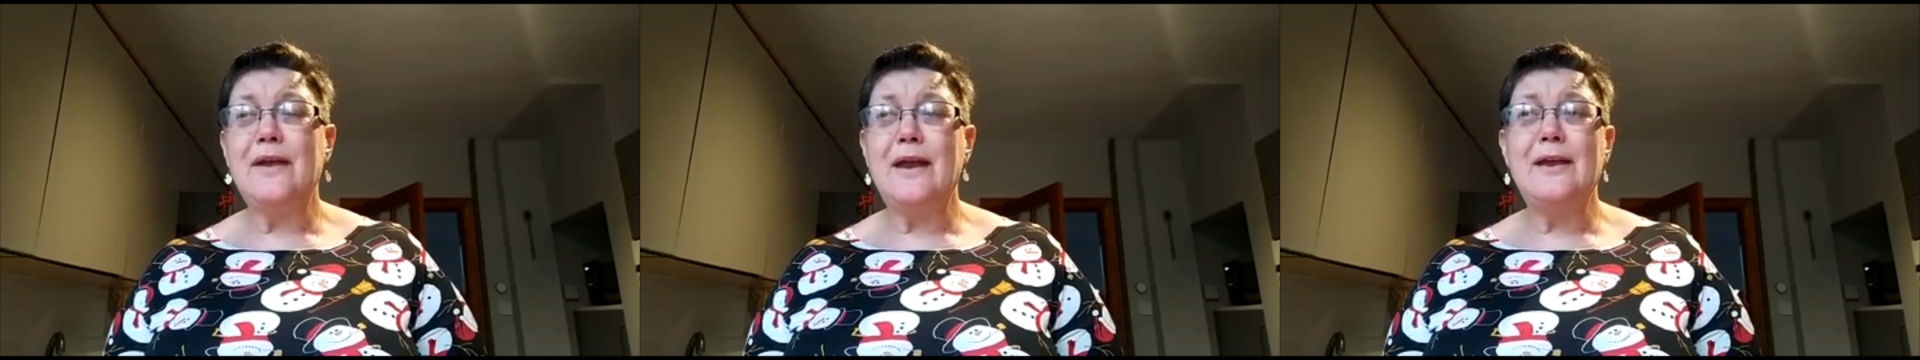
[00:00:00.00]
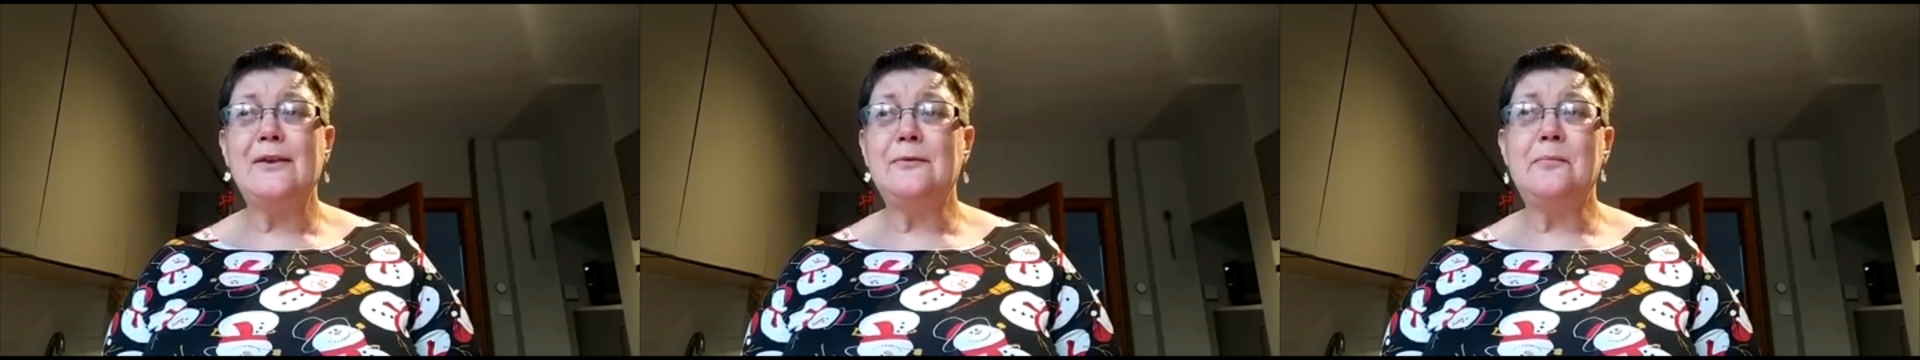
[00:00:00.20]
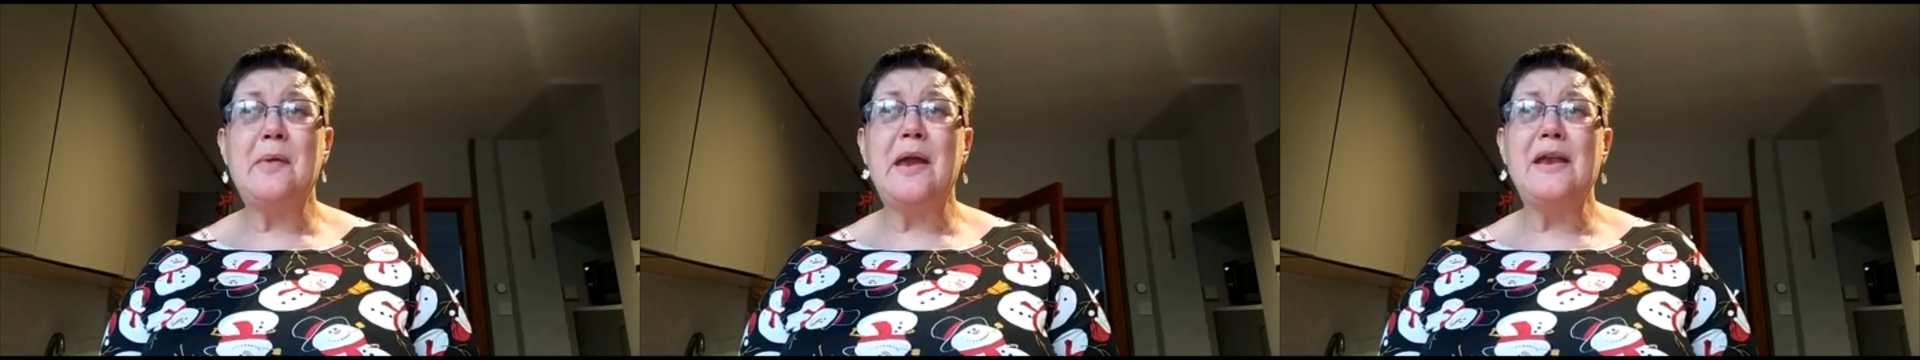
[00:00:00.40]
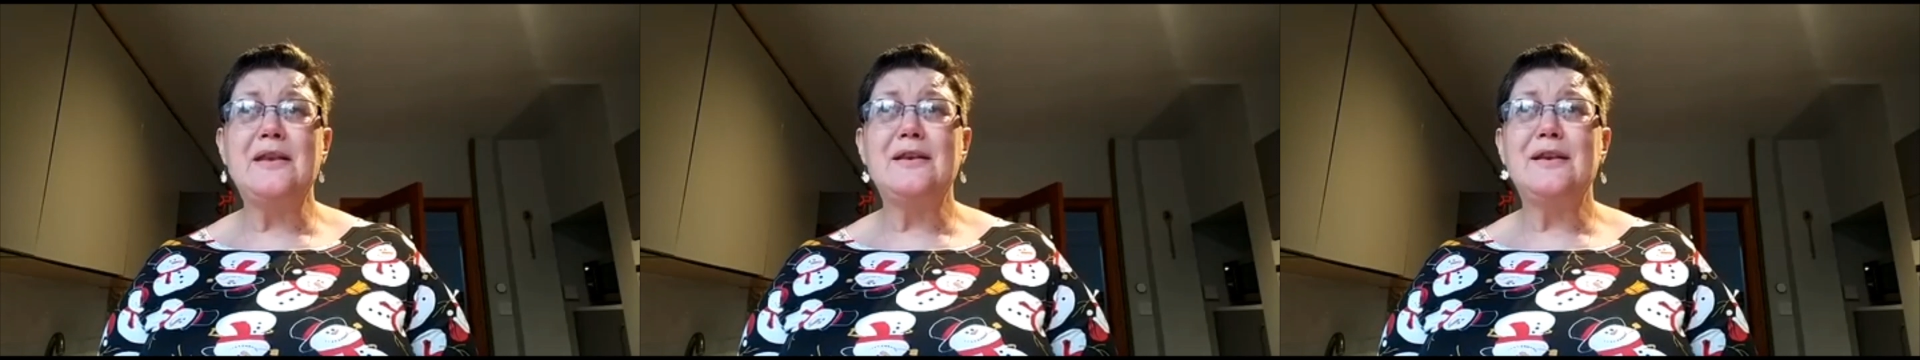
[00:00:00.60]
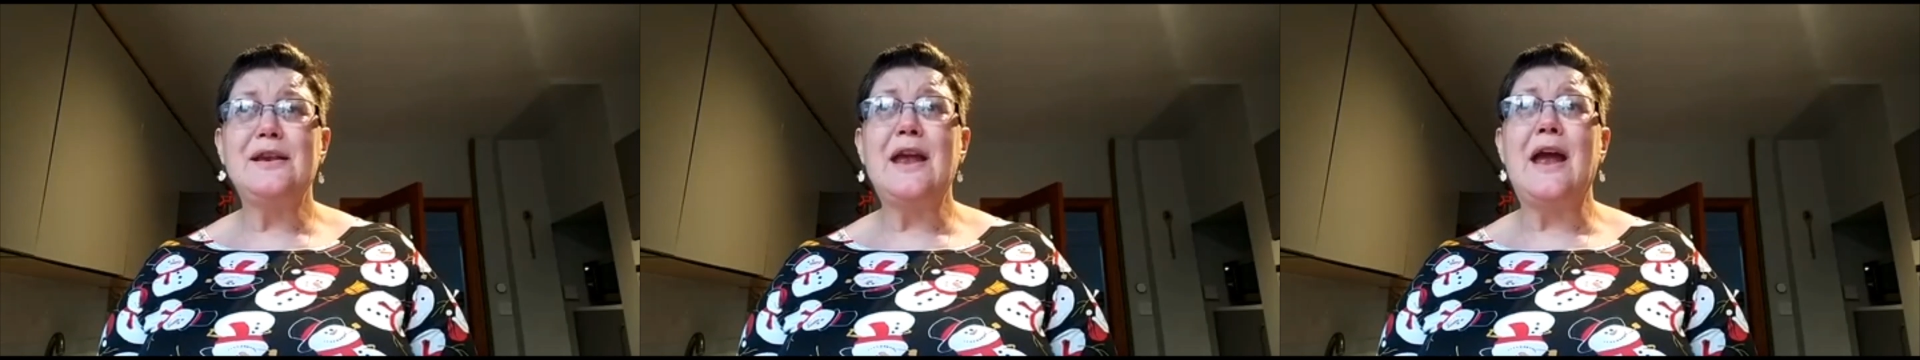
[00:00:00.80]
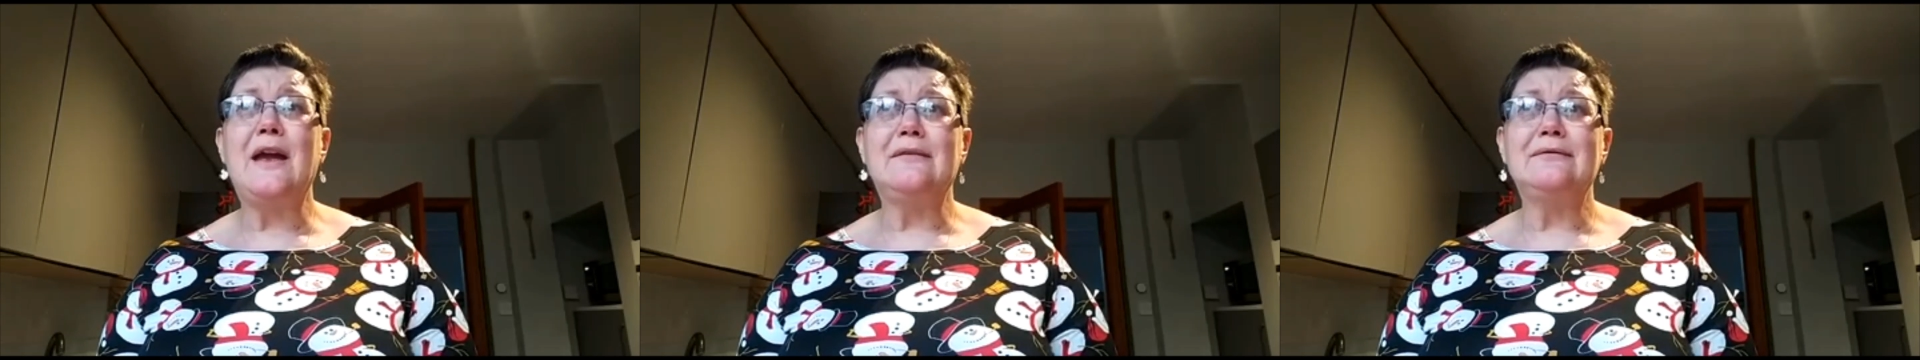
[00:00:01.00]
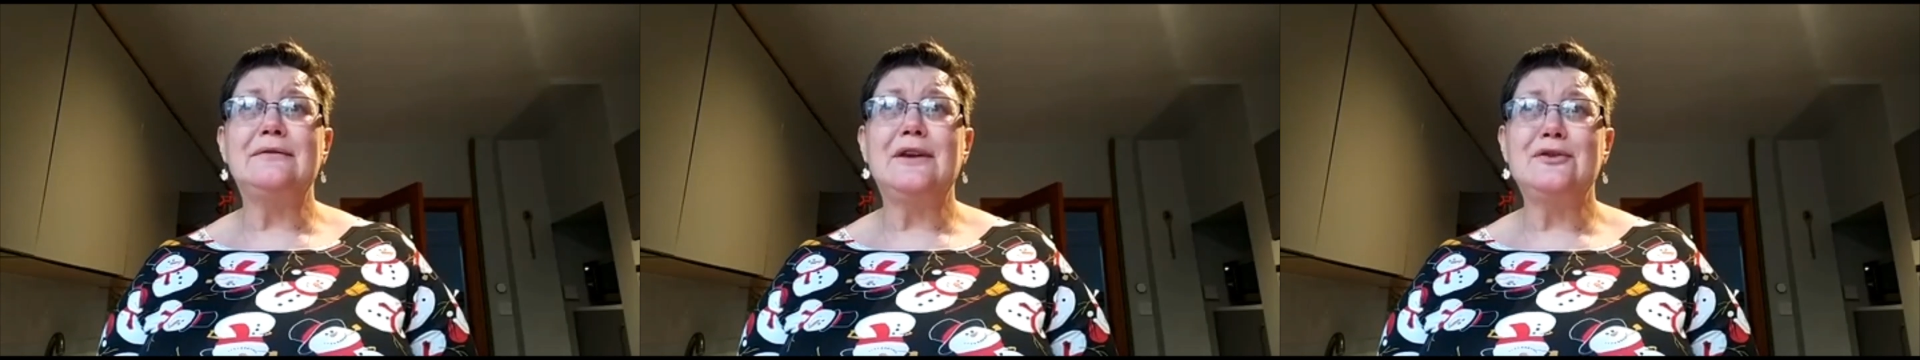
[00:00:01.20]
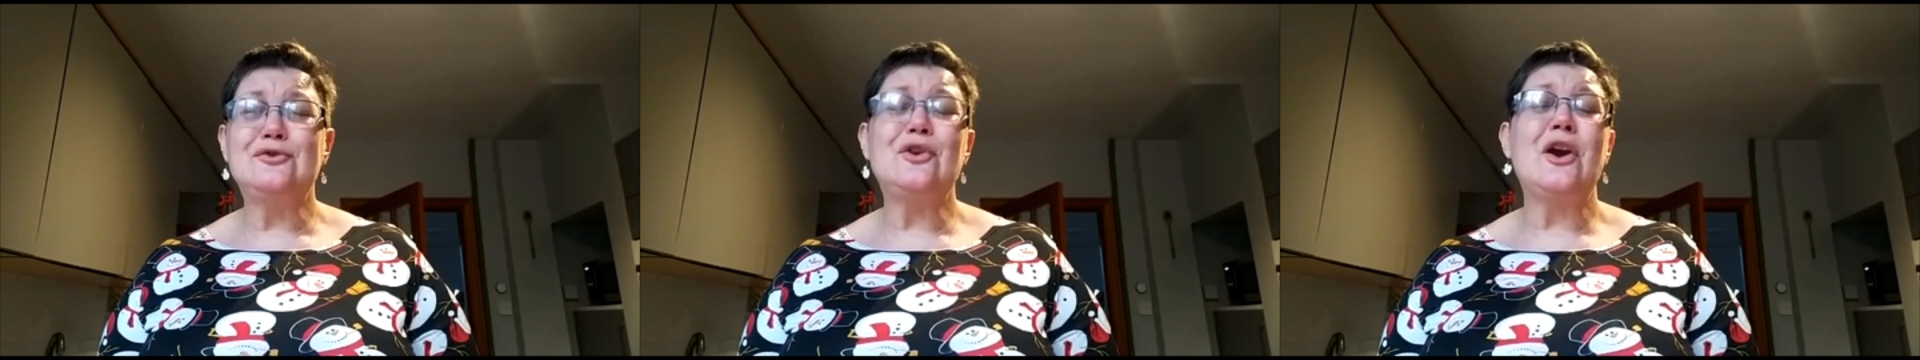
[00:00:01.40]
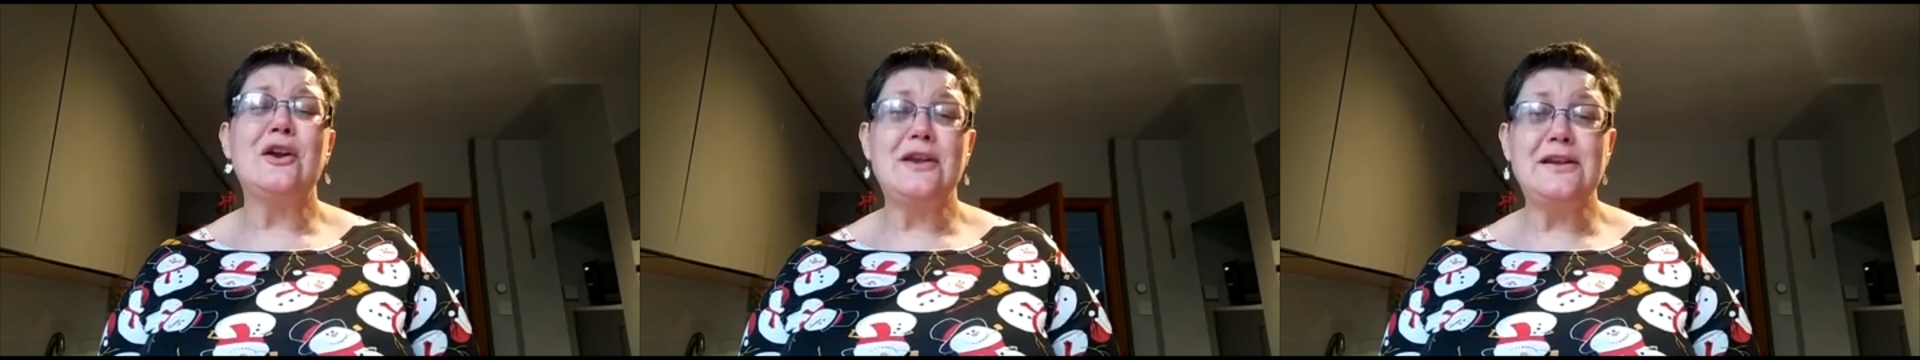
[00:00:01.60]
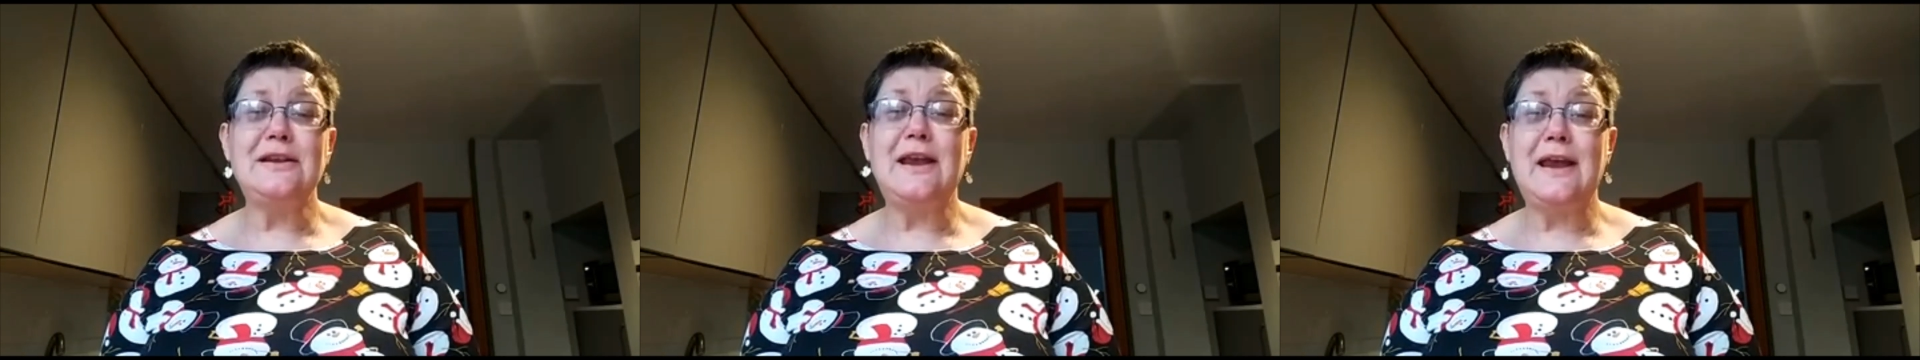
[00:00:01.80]
It's been, a
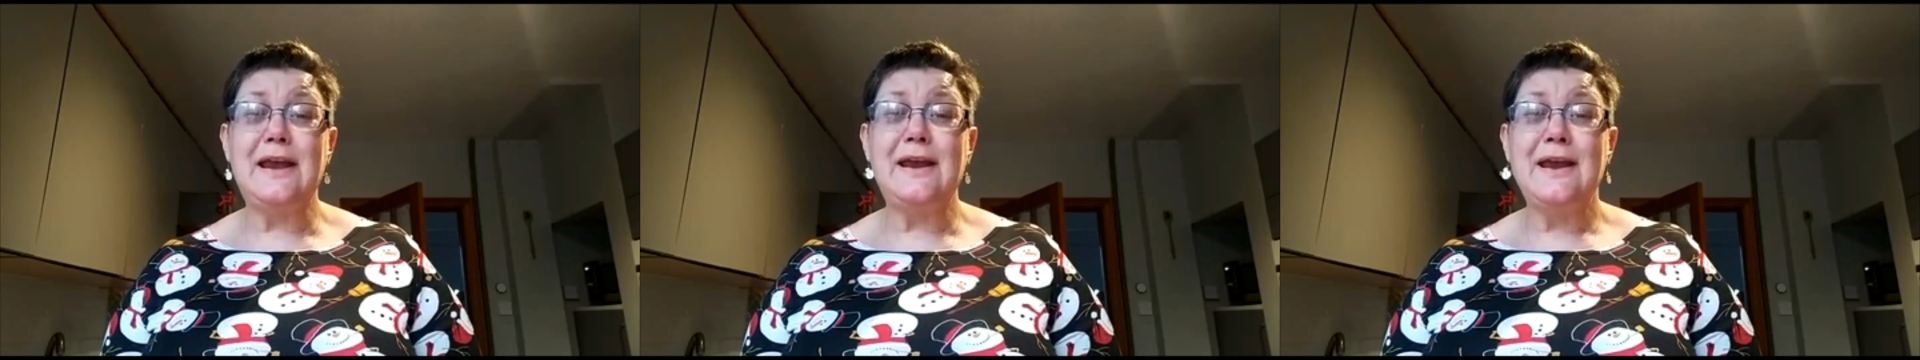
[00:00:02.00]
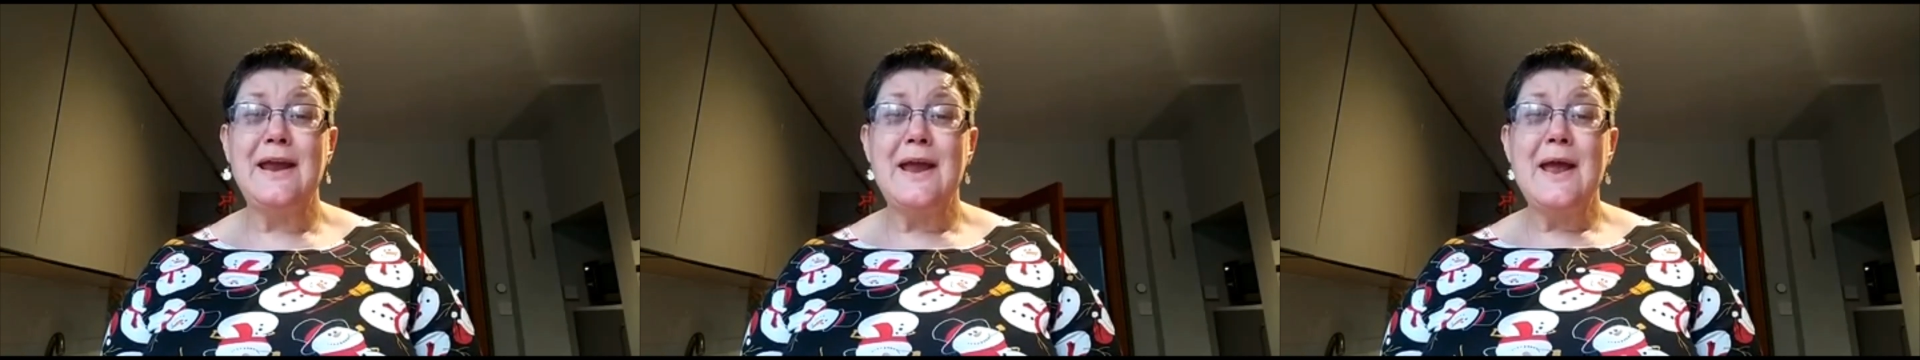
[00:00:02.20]
trying year,